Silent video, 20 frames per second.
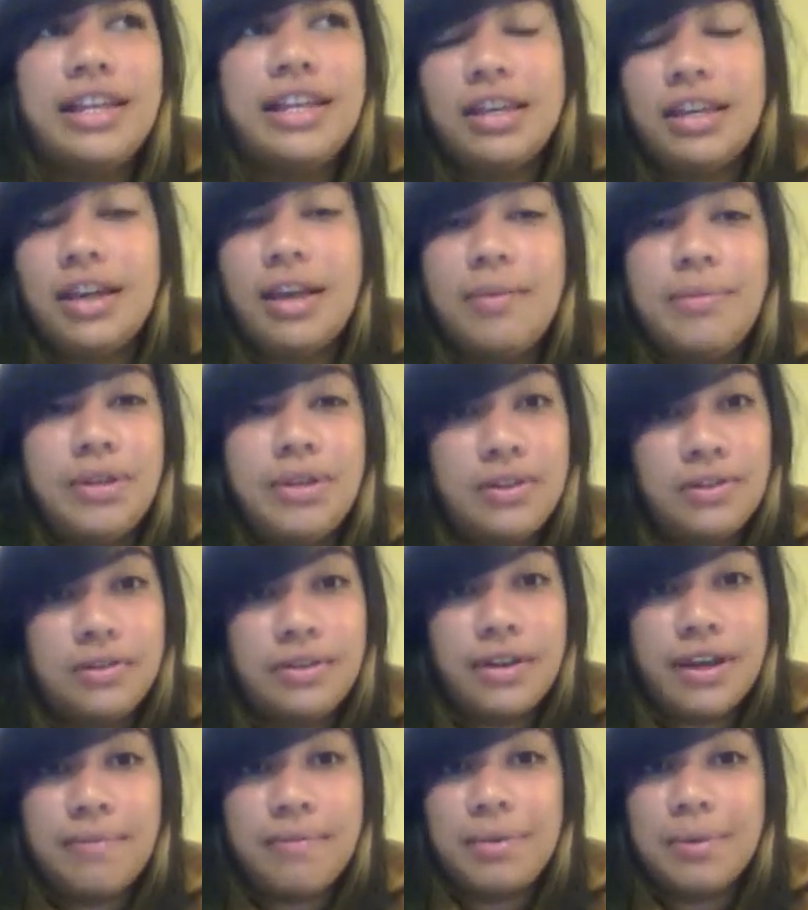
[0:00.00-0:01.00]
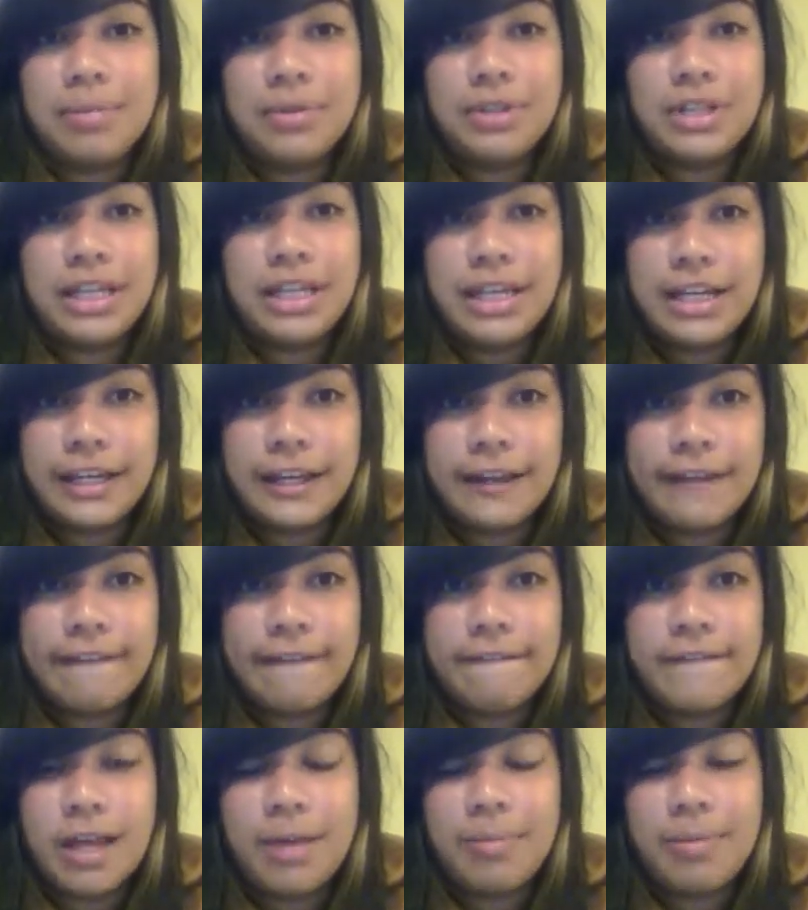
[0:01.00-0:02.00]
Like, I mean, you do have people cleaning
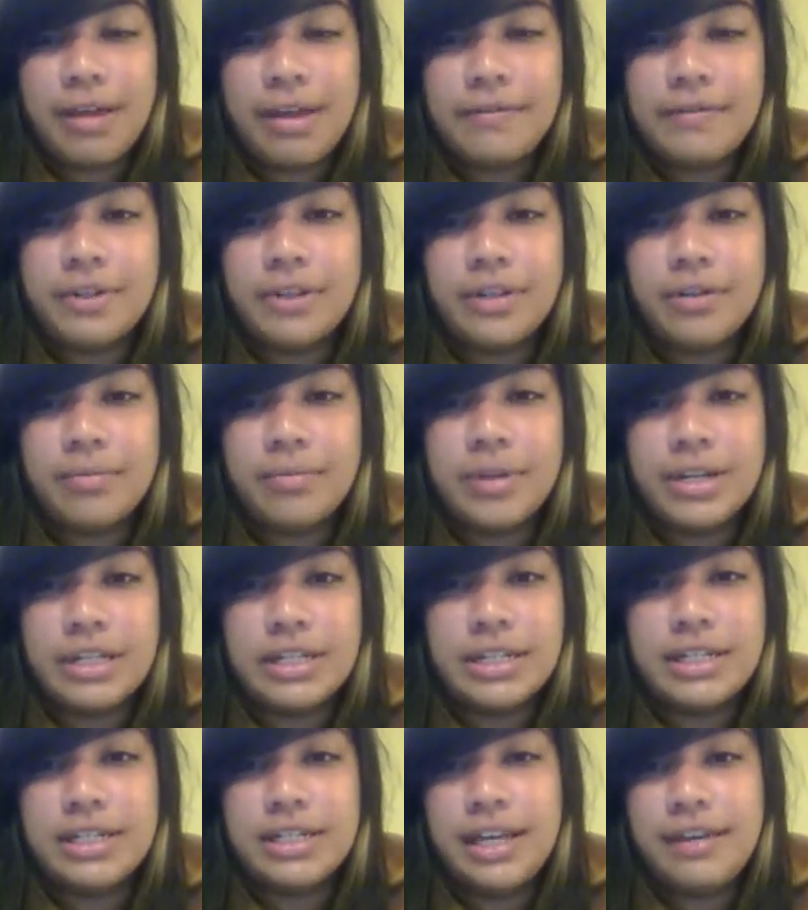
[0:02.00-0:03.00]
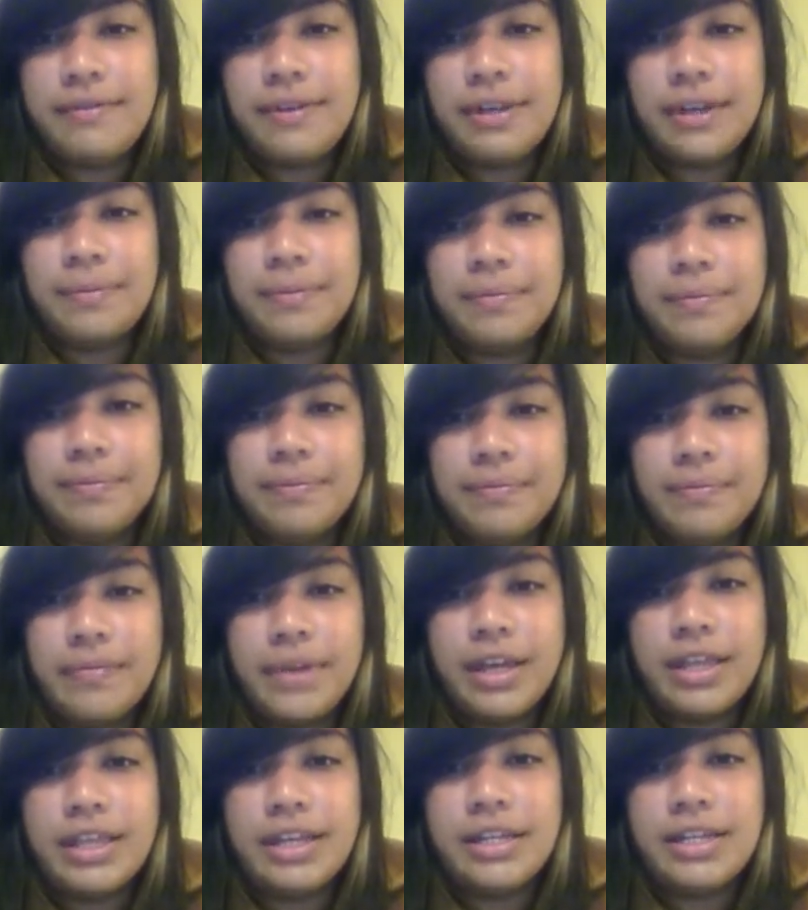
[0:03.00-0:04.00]
up after you because it's AV,
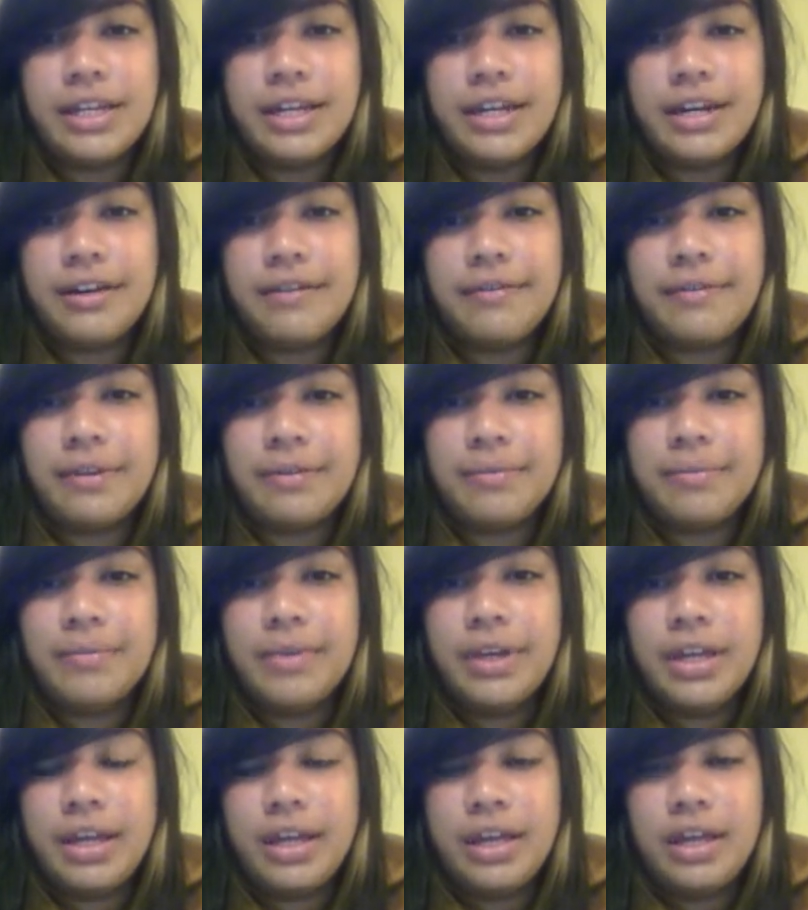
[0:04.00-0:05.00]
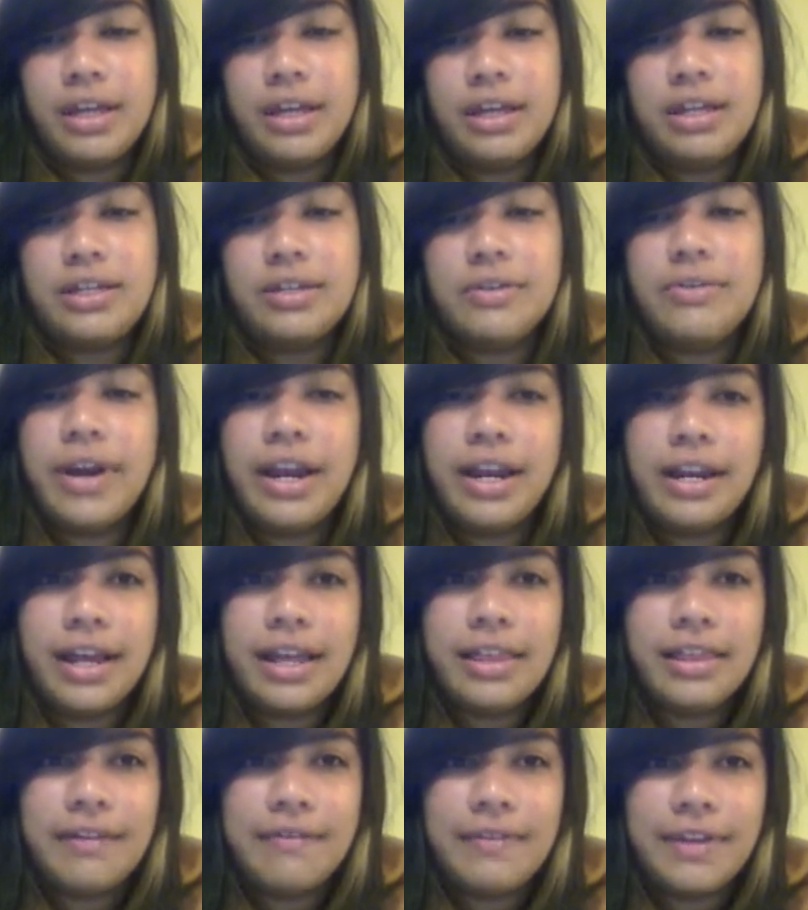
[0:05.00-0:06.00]
and they take care of you. It's great.
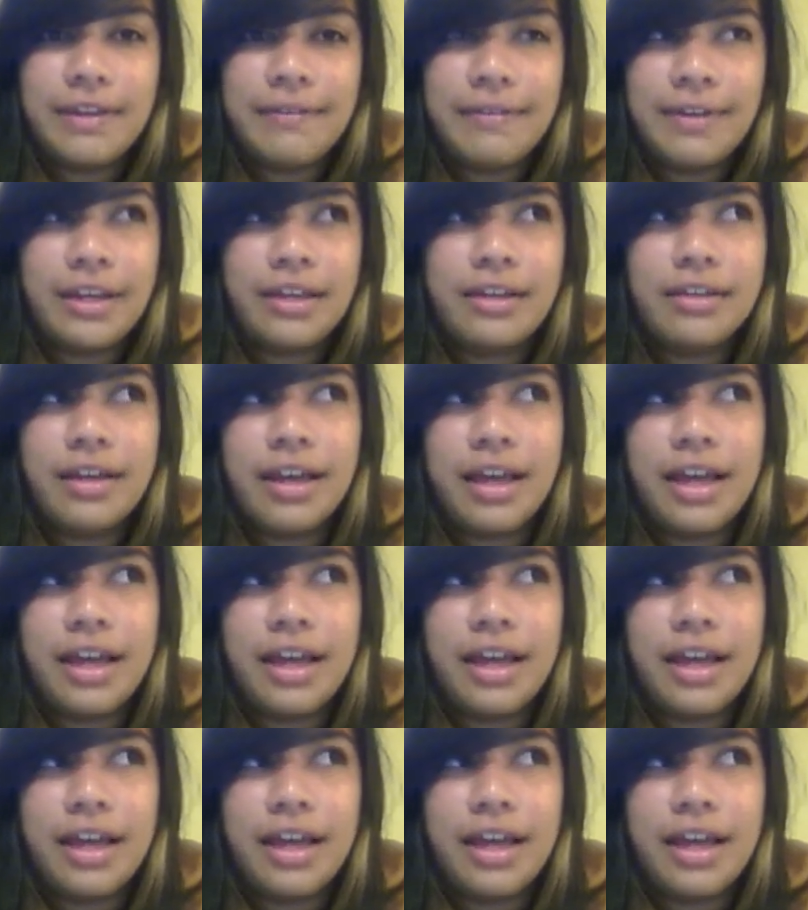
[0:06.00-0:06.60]
I loved AV.